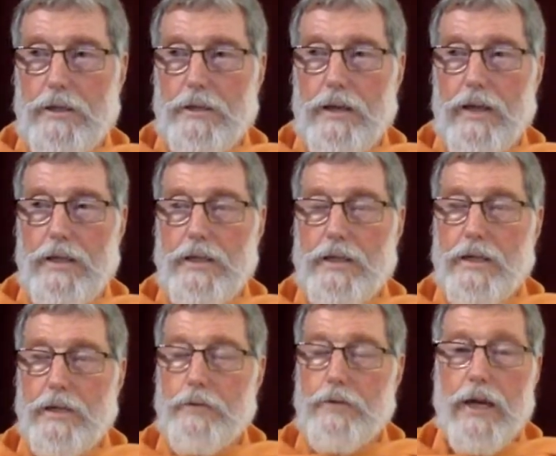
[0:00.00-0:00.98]
And instead
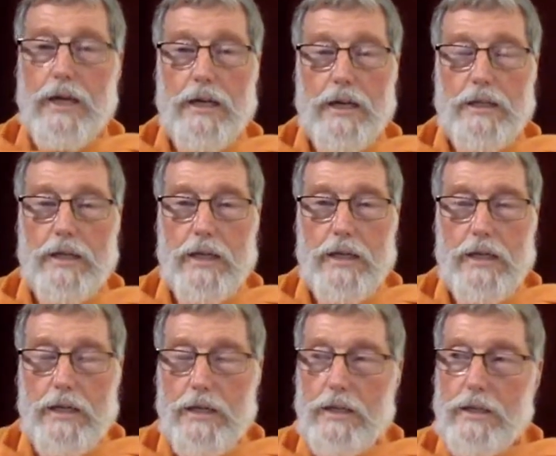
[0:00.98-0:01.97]
of saying
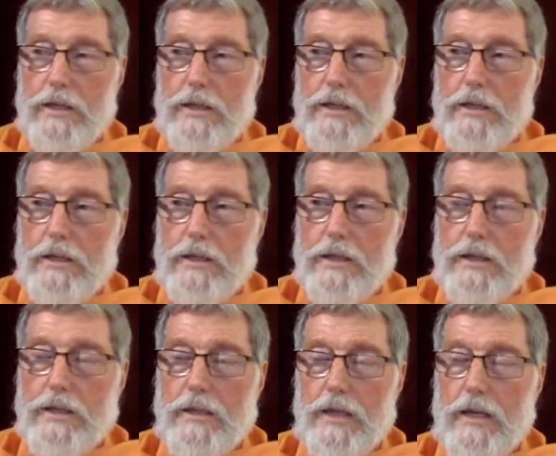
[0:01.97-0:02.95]
nothing, they
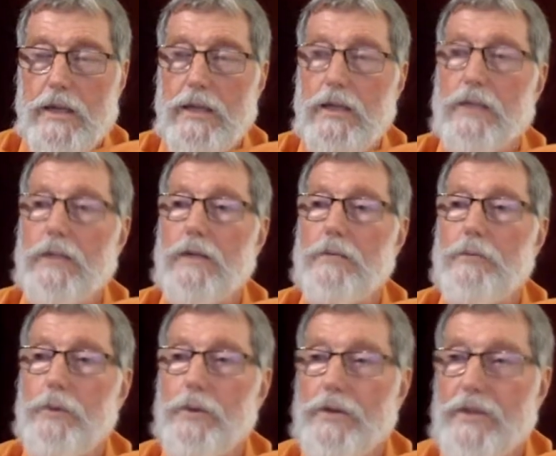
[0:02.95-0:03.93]
say nothing
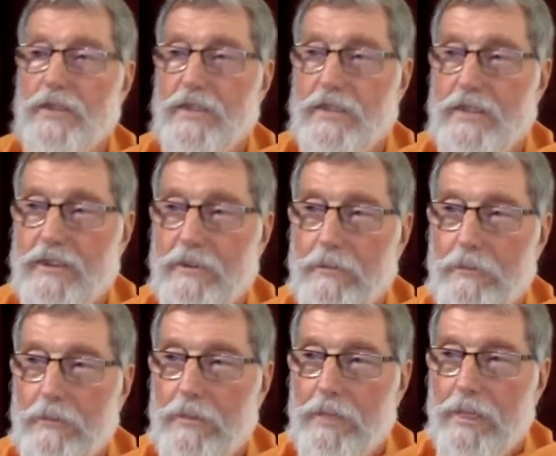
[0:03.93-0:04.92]
important.
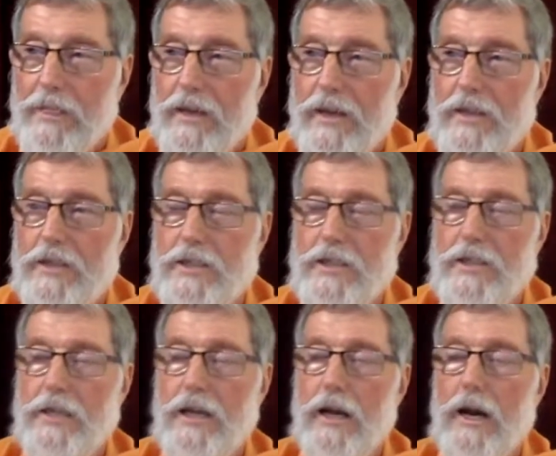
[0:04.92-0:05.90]
It's just a
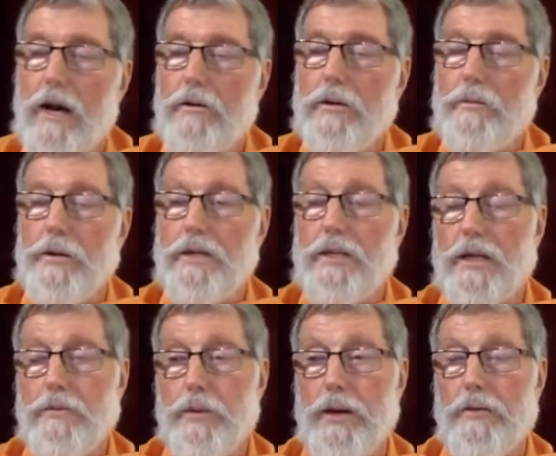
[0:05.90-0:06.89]
singularity. Please
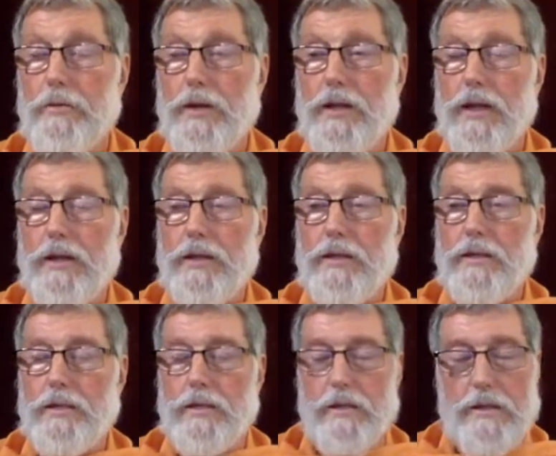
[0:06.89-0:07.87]
explain what that
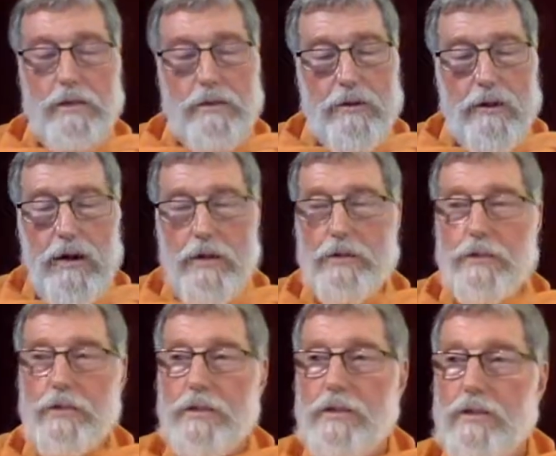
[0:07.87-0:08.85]
is. You can't do
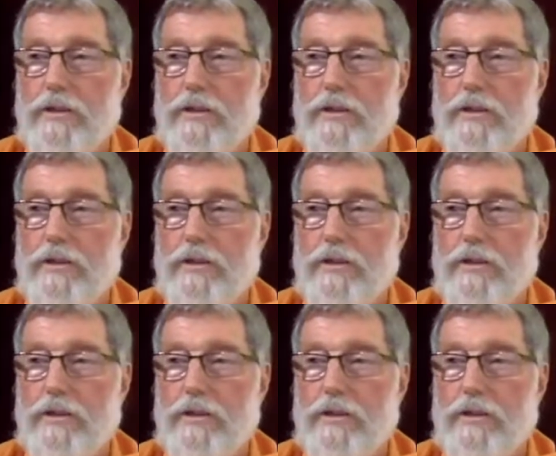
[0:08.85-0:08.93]
it.